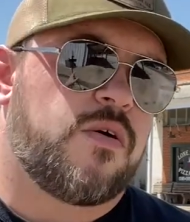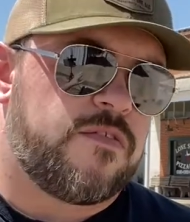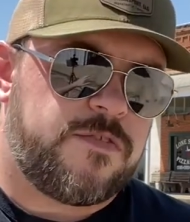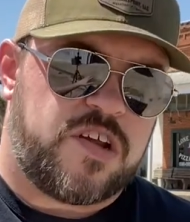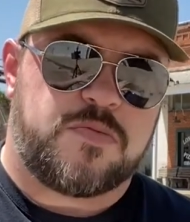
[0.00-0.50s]
go
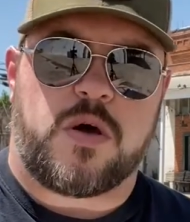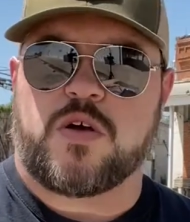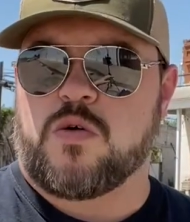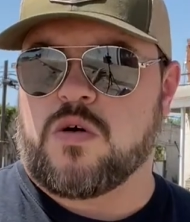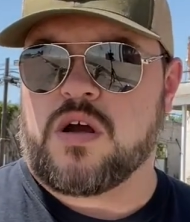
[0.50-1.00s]
on
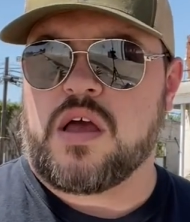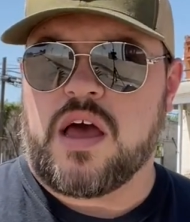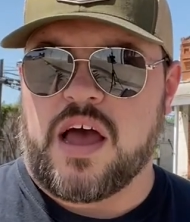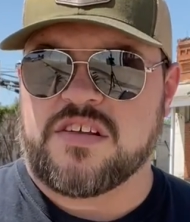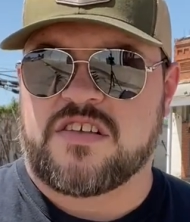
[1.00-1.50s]
Facebook or
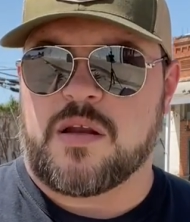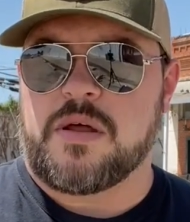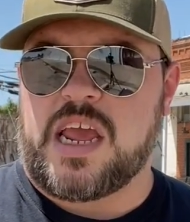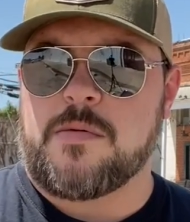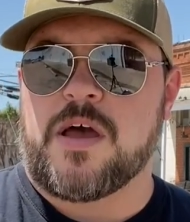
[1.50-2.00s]
send them
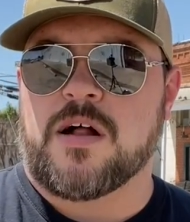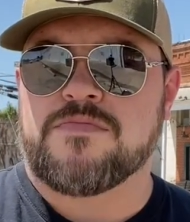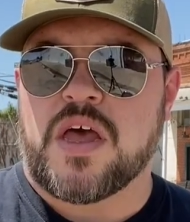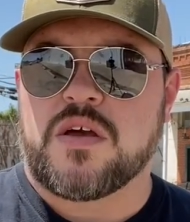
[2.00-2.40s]
an email.